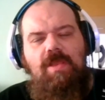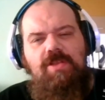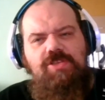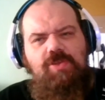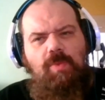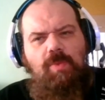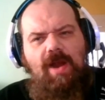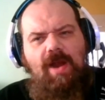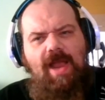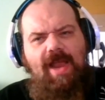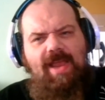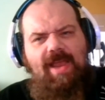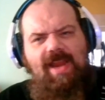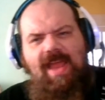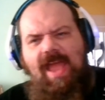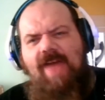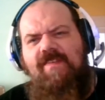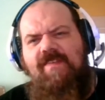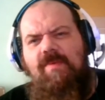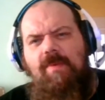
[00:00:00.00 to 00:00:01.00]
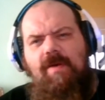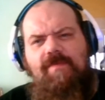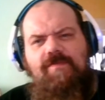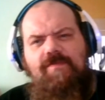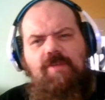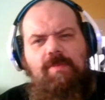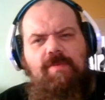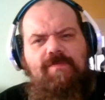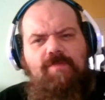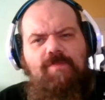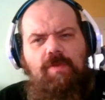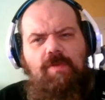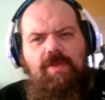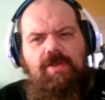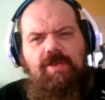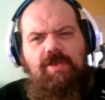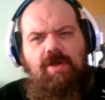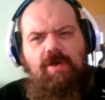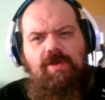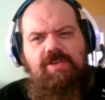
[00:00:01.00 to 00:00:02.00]
to where I can have them up for you before the
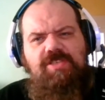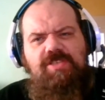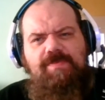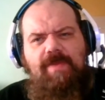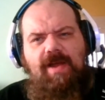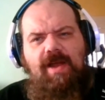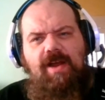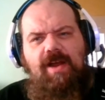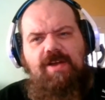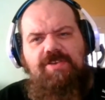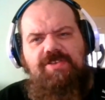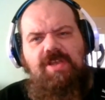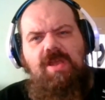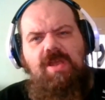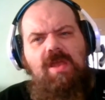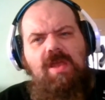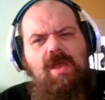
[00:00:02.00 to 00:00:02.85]
code expires,